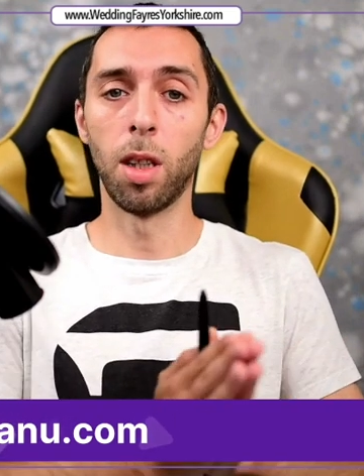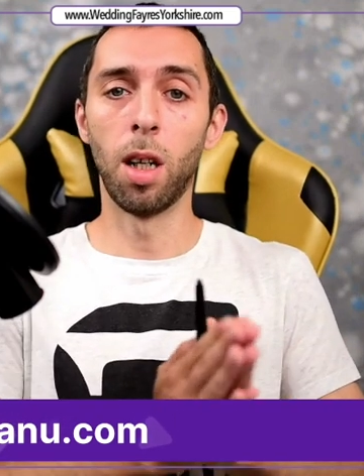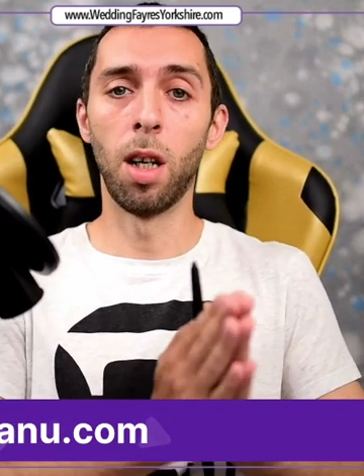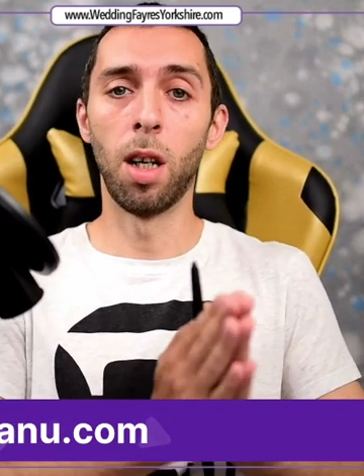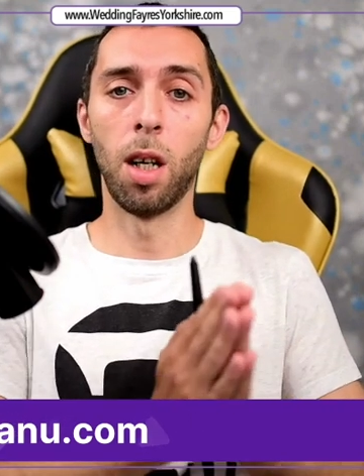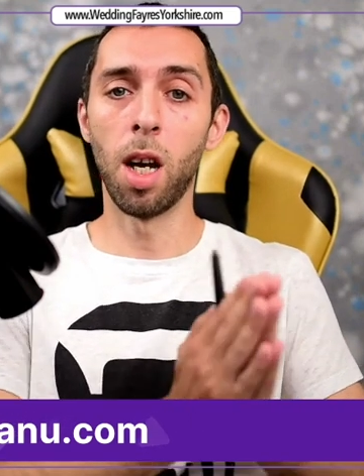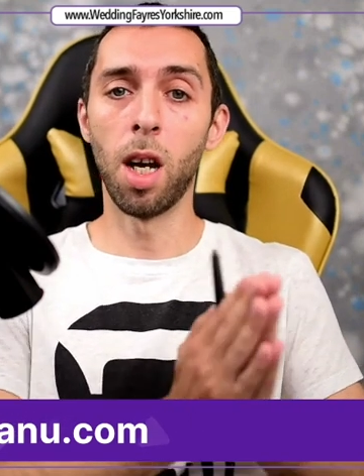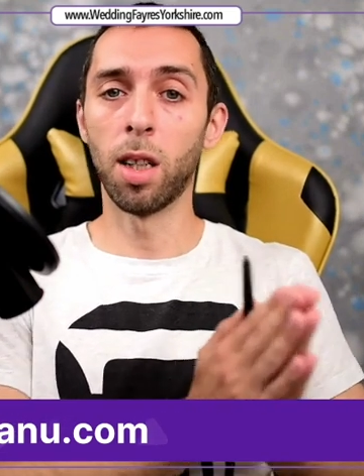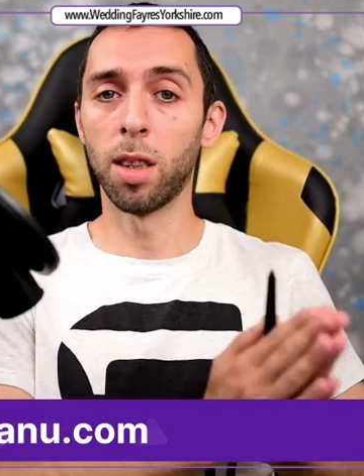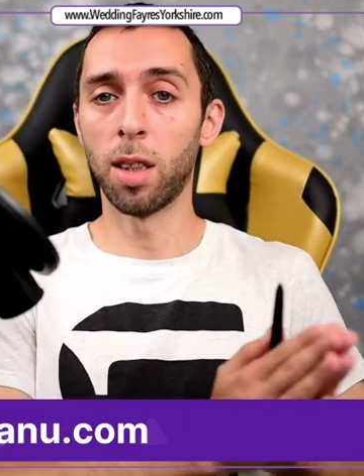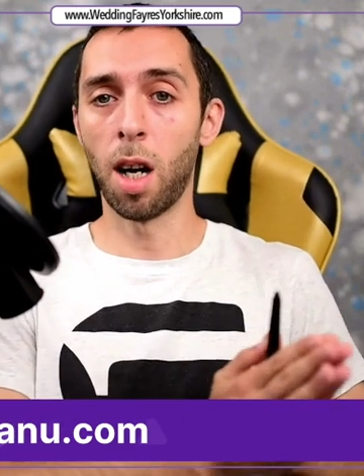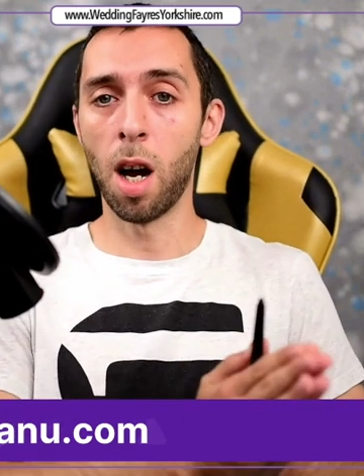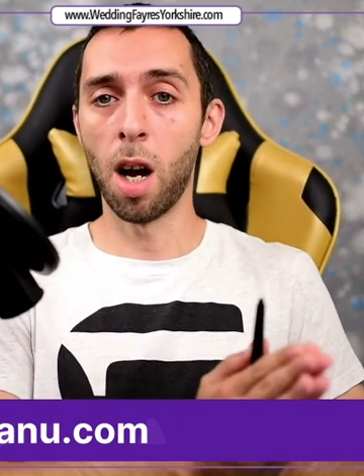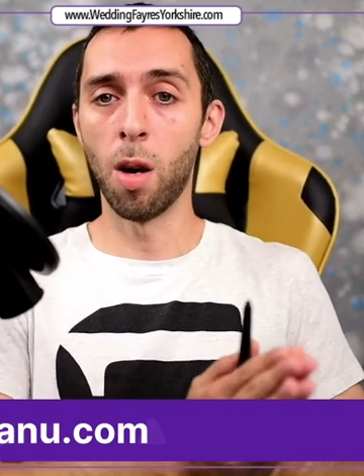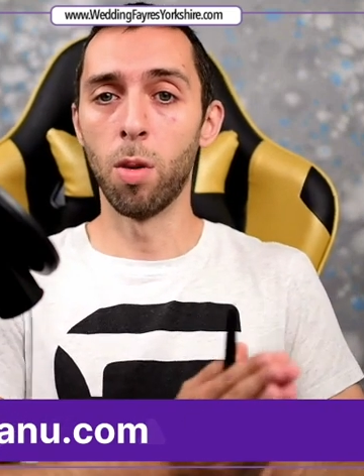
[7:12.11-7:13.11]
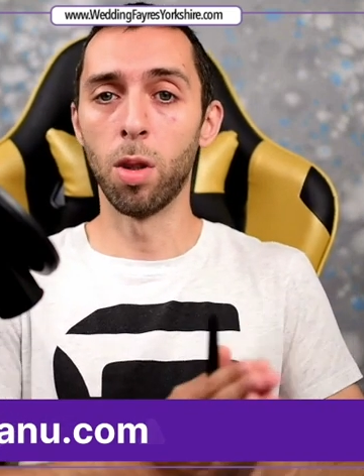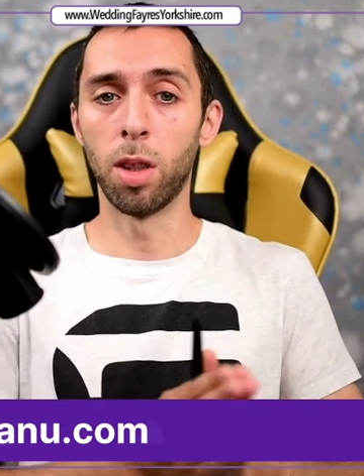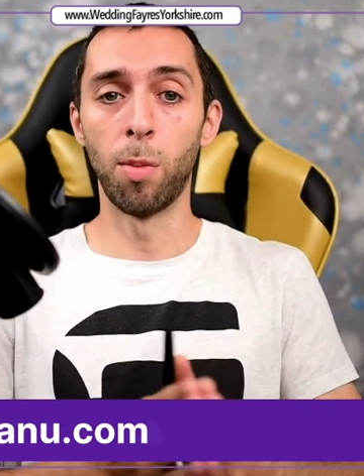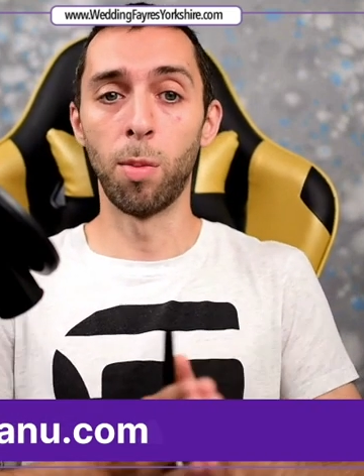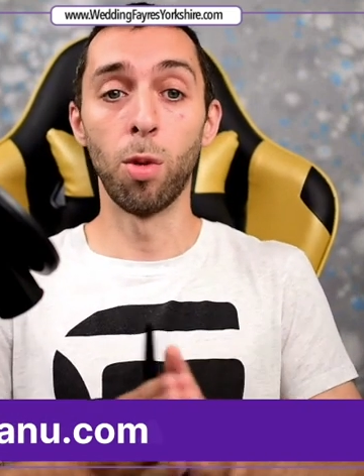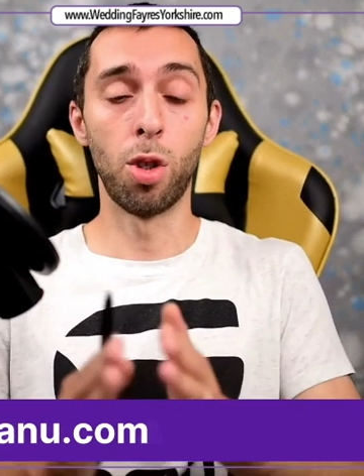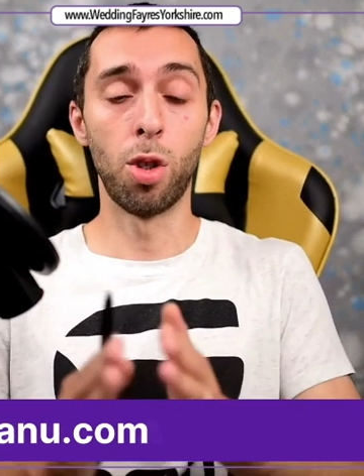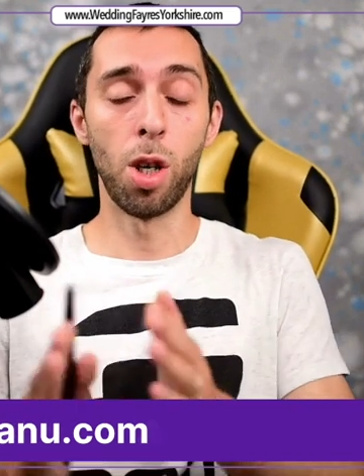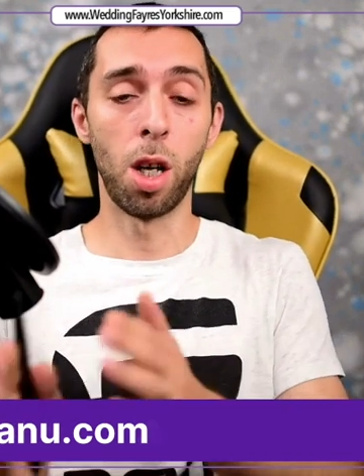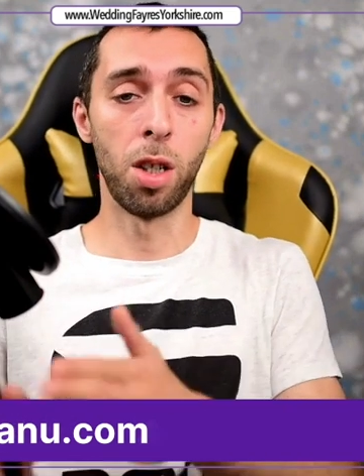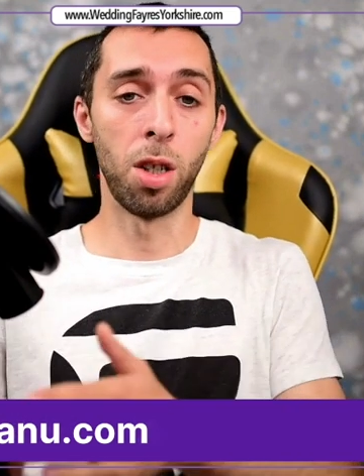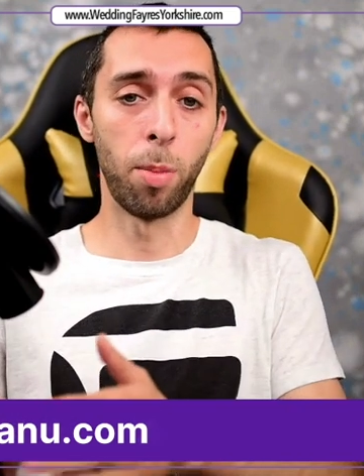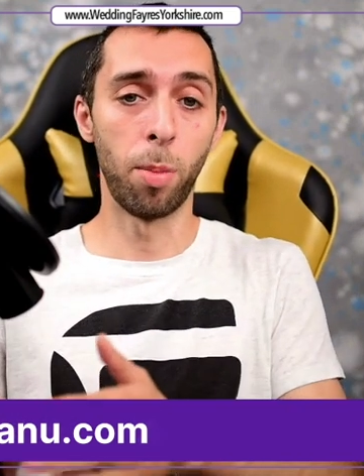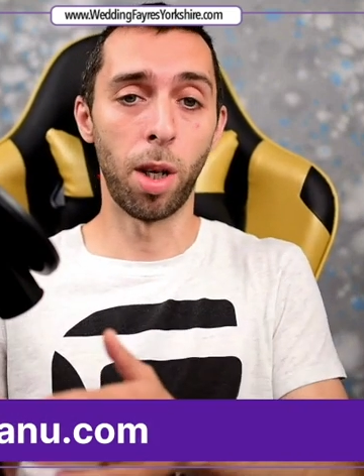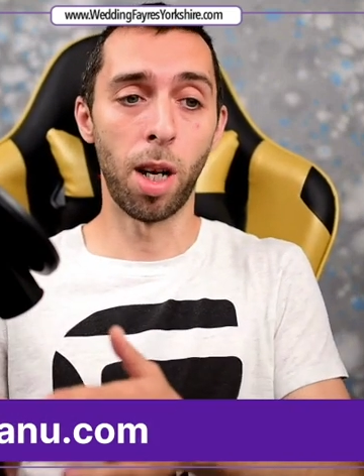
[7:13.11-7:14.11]
uh, extra hours. I'm not
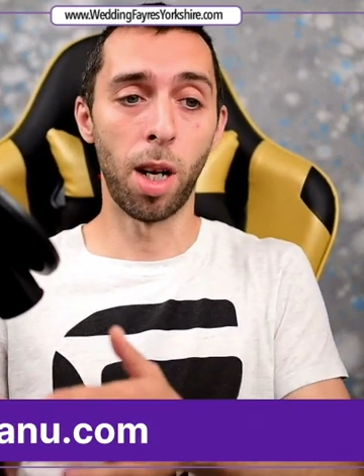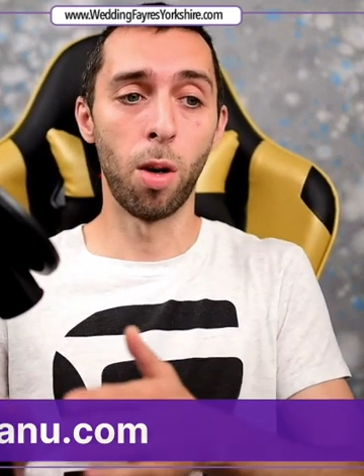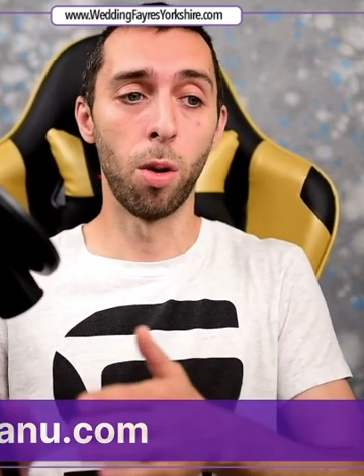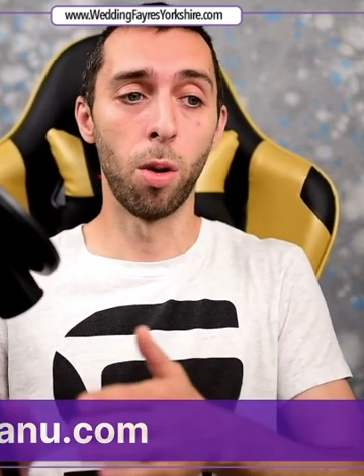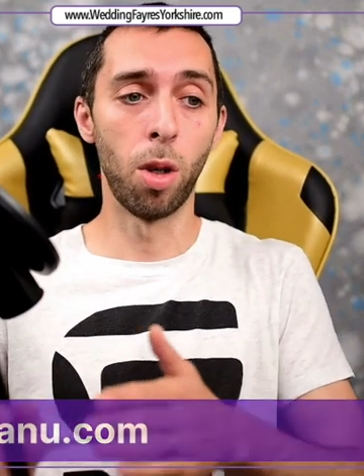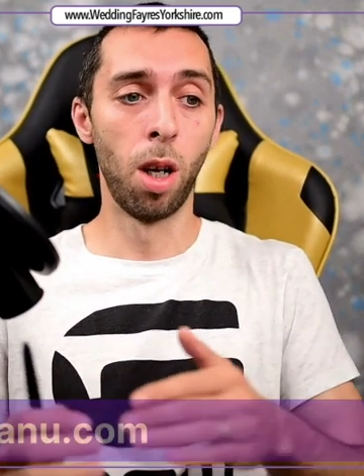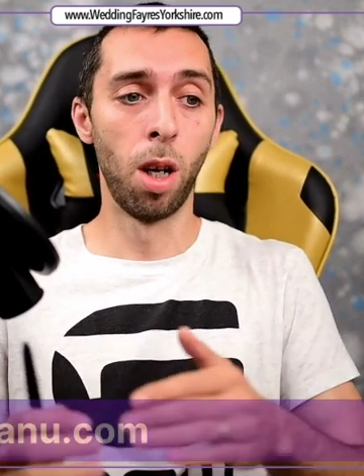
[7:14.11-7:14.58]
charging per hour.